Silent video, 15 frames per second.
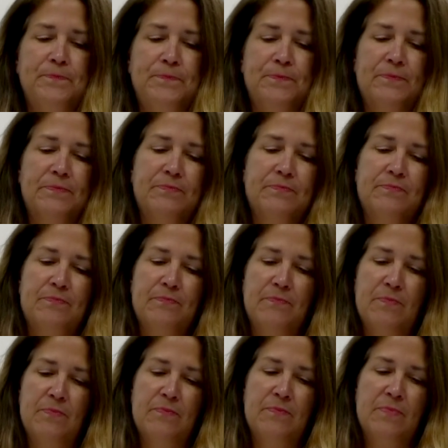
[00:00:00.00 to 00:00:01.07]

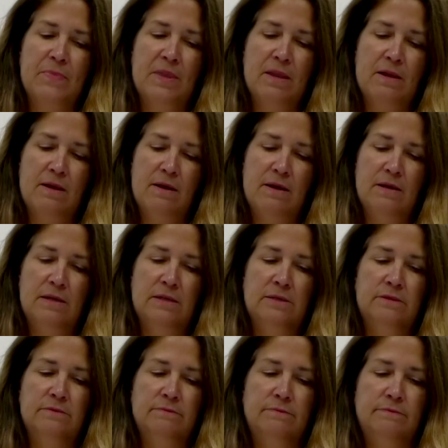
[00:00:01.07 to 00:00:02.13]

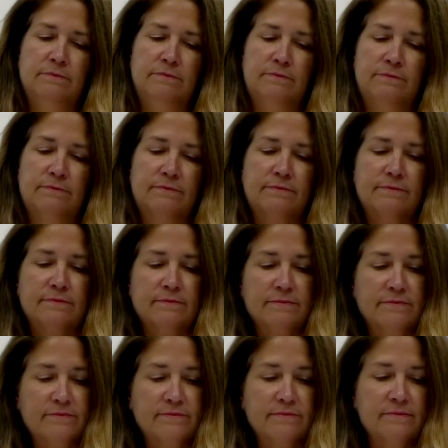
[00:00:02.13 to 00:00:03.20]

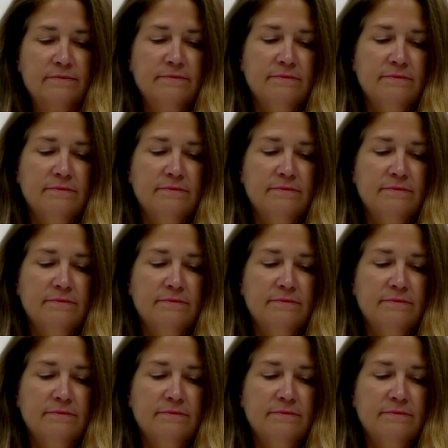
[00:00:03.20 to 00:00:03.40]
No one is speaking in this clip.